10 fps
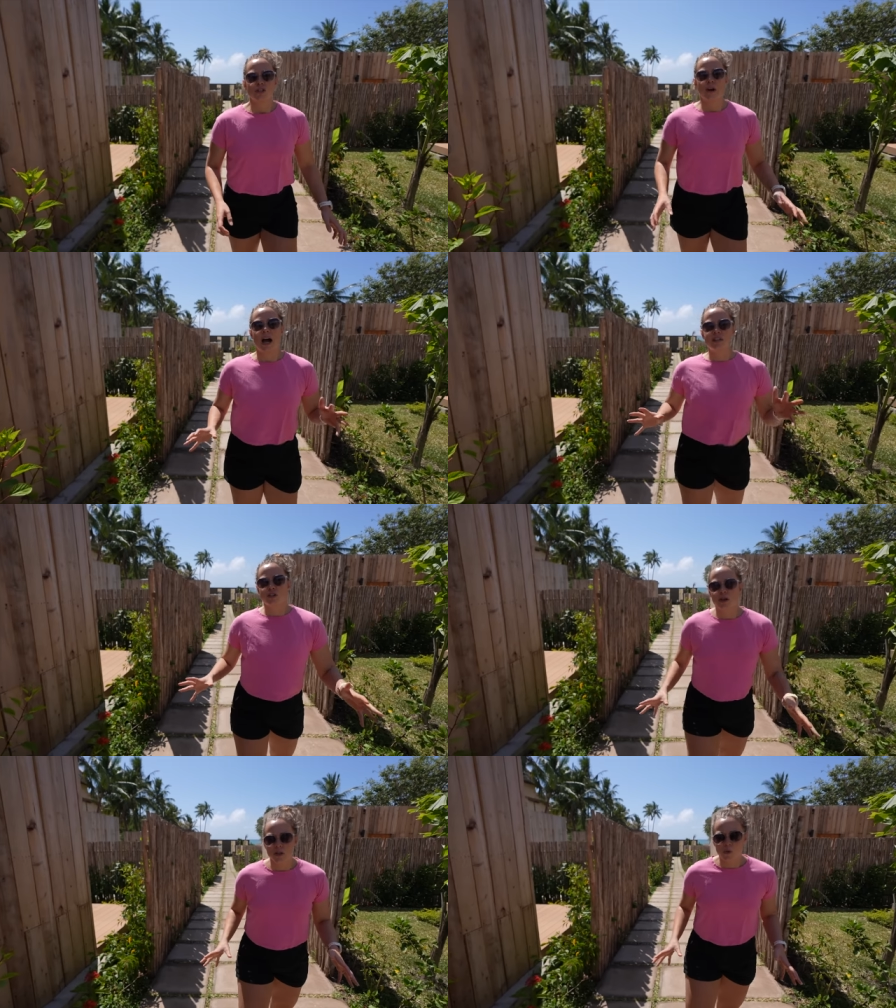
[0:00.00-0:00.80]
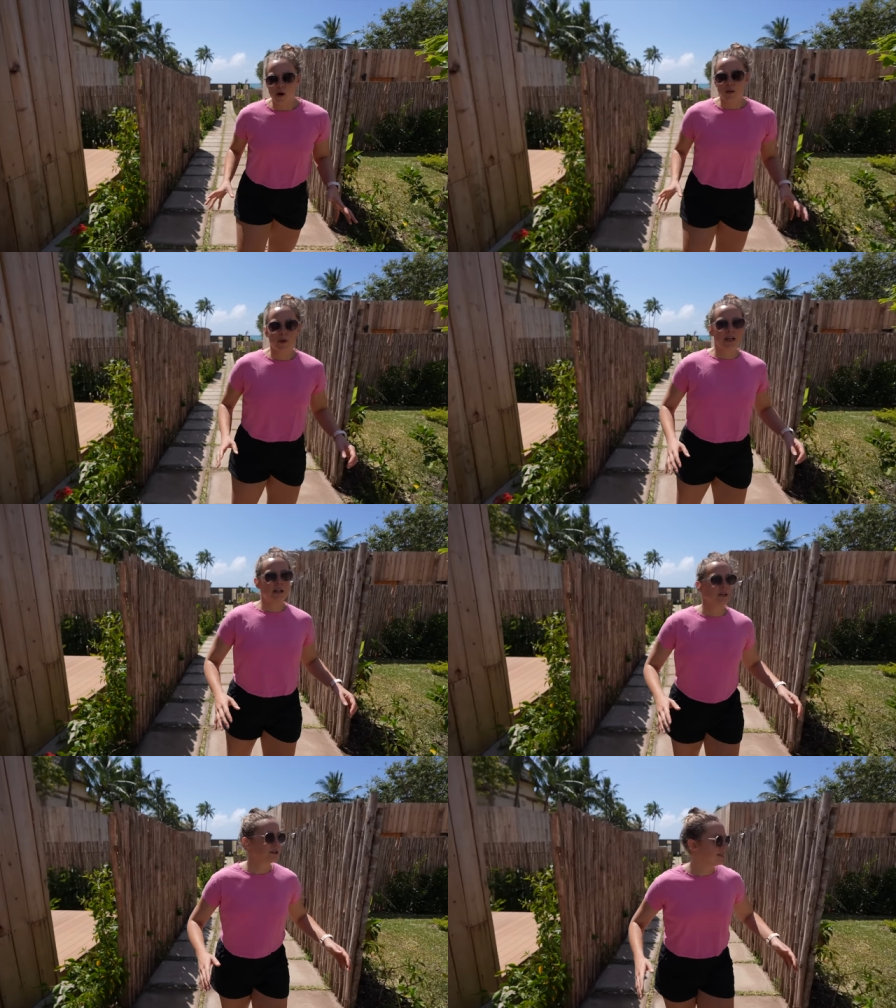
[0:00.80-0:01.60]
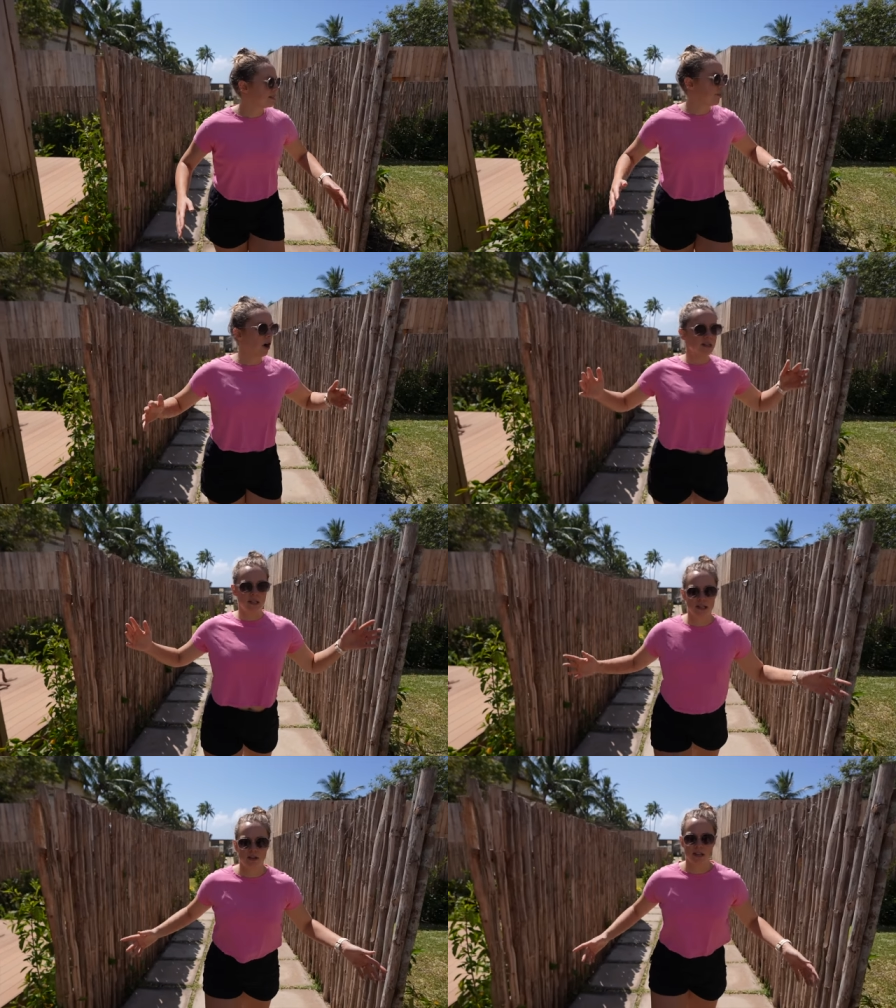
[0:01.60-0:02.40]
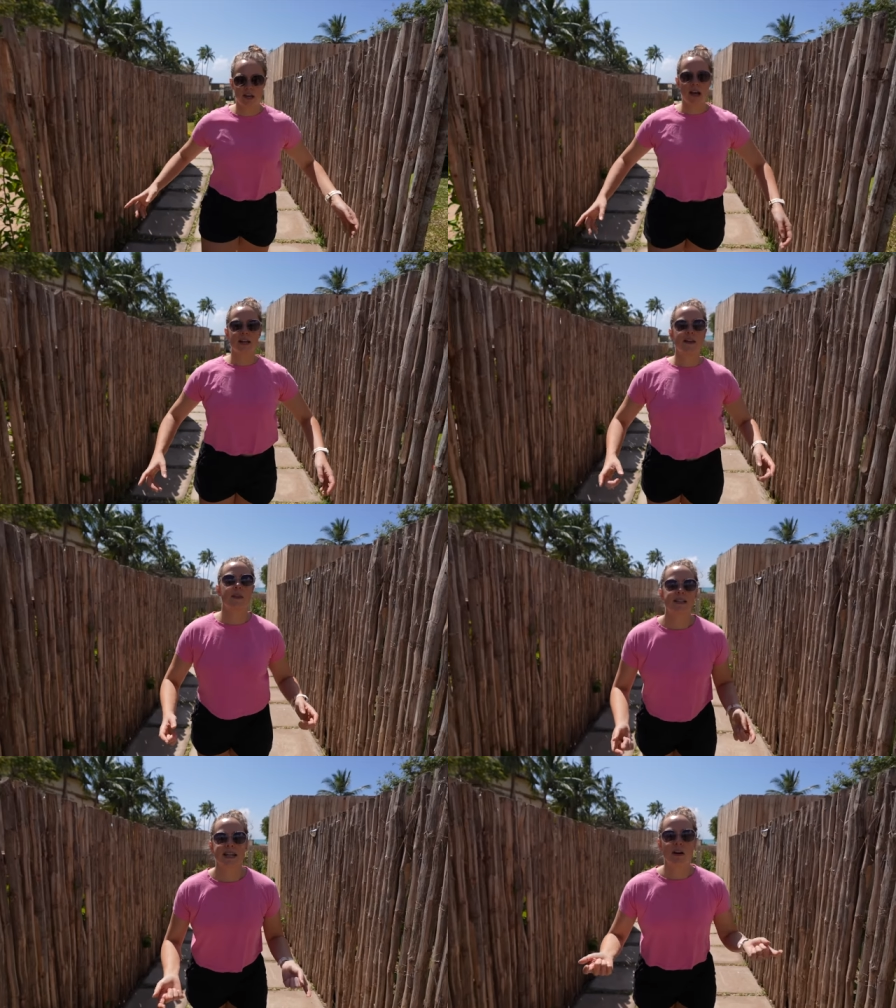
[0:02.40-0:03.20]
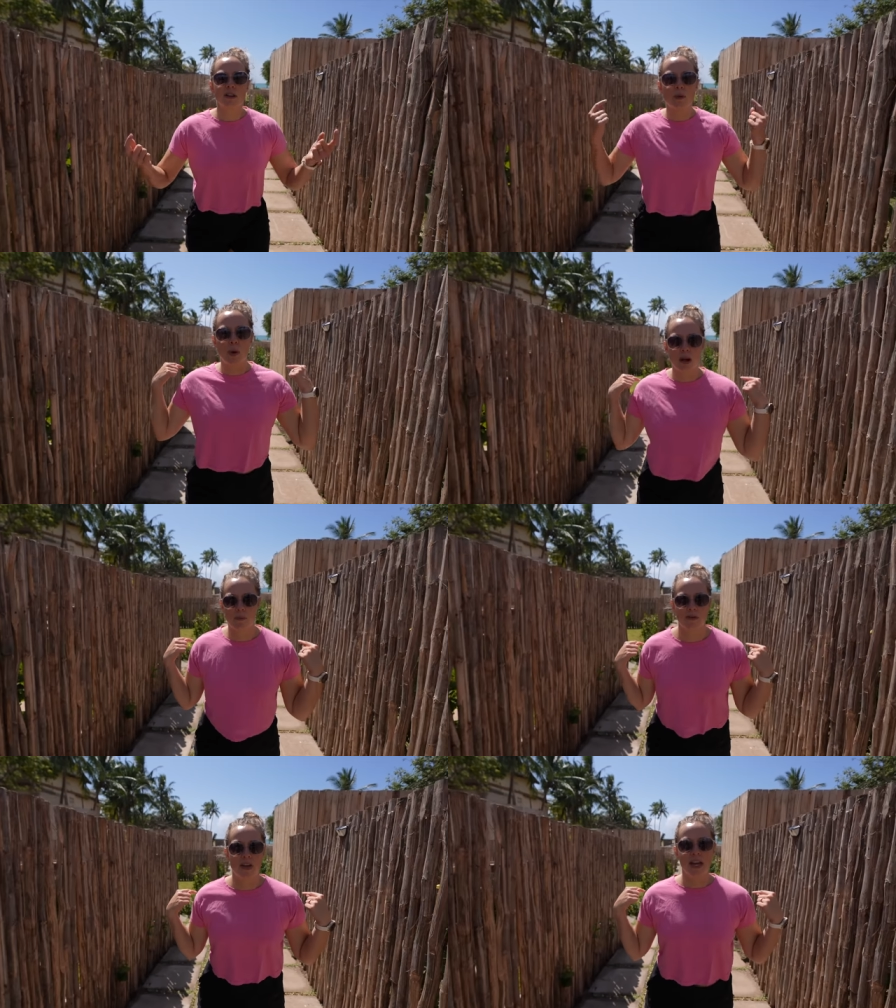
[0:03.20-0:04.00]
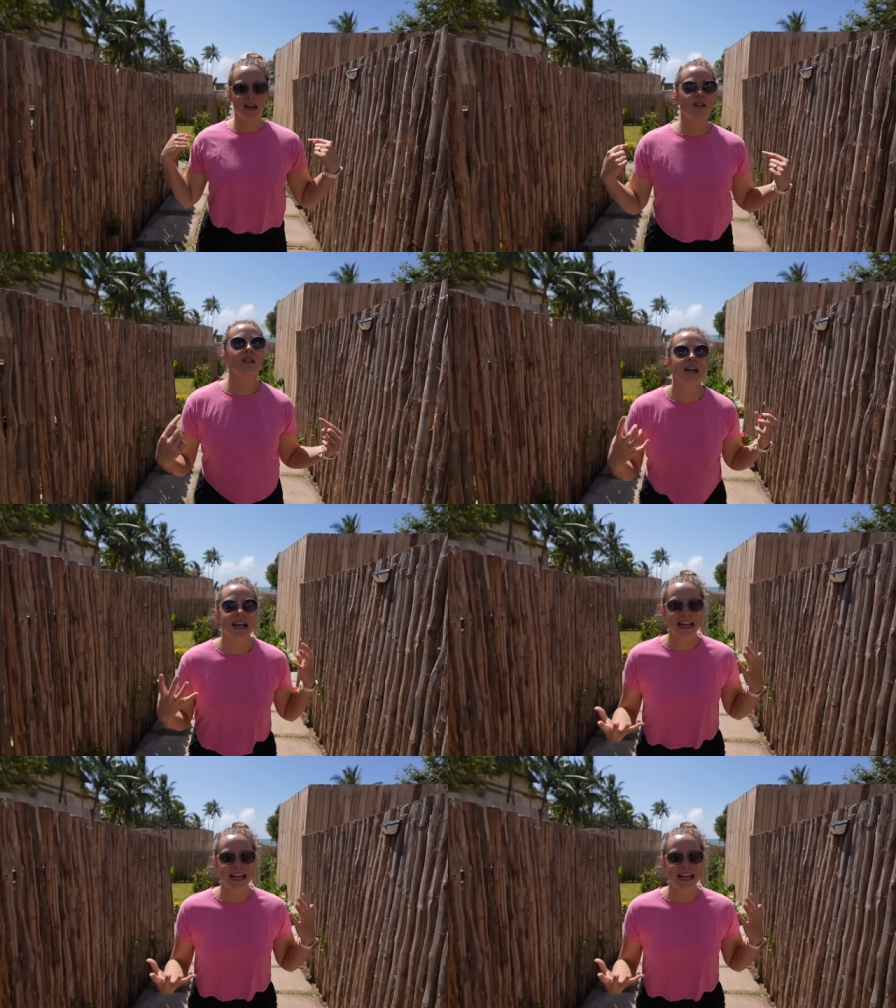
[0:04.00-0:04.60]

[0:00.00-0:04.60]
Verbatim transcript: So as you're on the walkway here, you see the pods on either side, and then down at the bottom of the hill